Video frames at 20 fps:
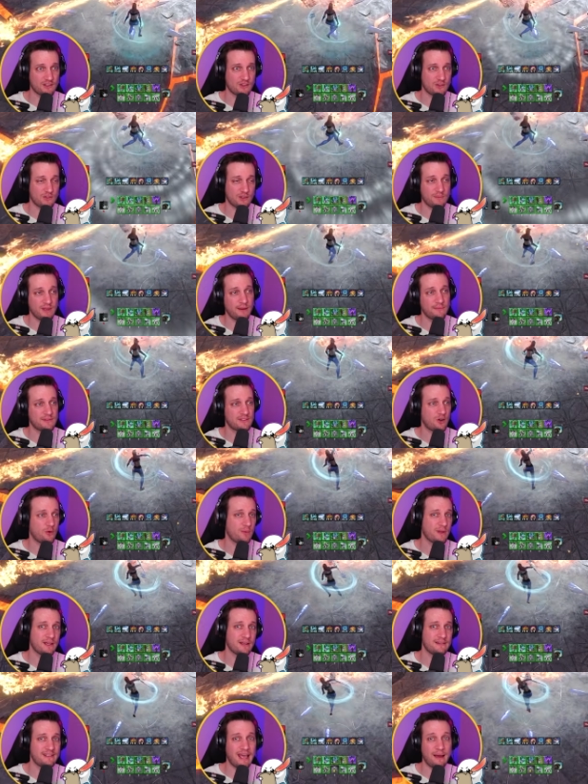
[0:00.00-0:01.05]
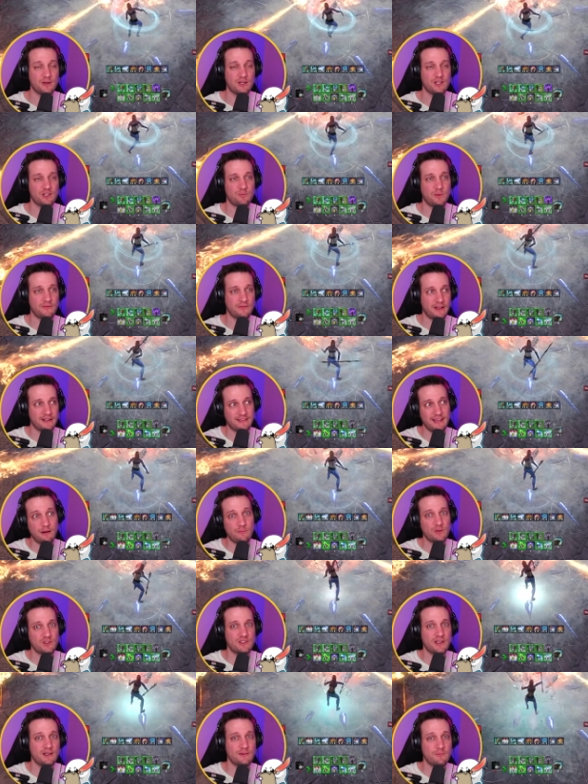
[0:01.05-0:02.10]
So sometimes there'll be a damage buff, like
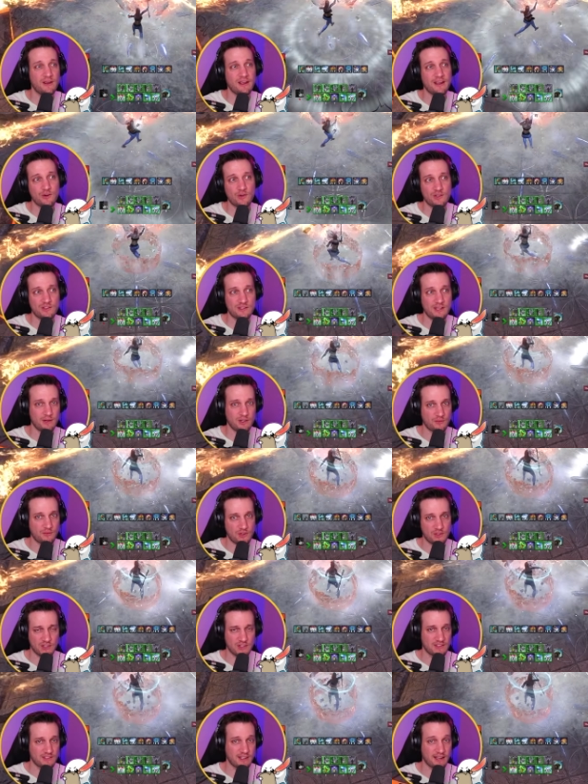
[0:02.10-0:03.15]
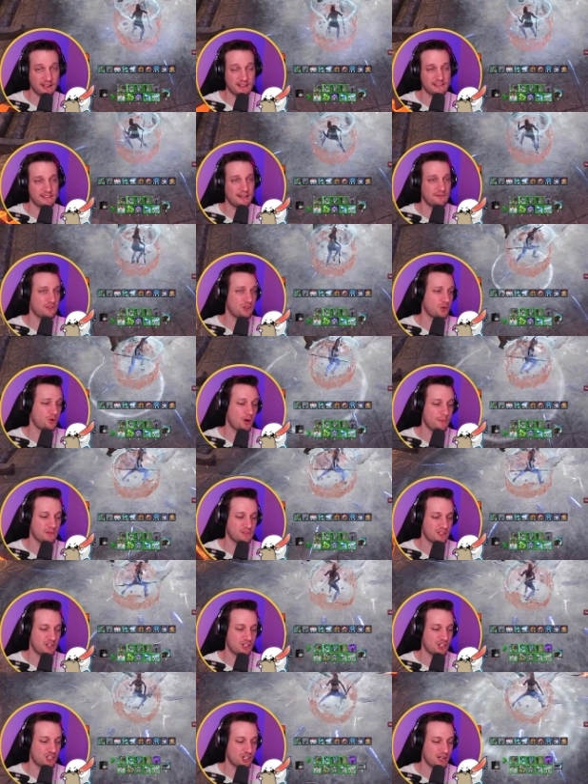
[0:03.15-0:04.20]
10% increased damage for 6 seconds after you grab a
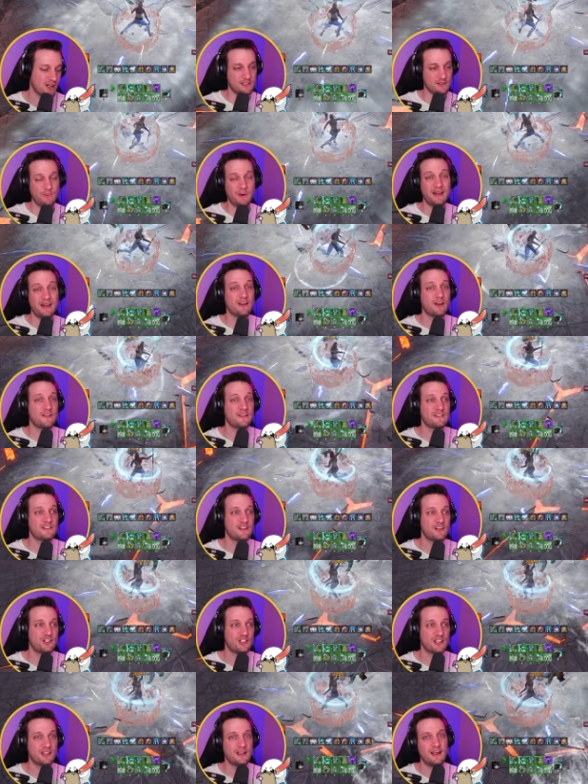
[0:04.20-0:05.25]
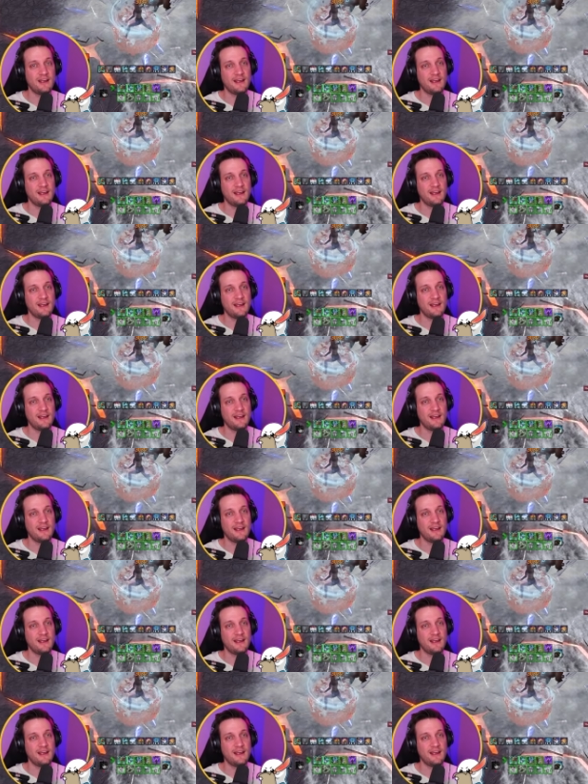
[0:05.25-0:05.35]
synergy. Depending on the synergy,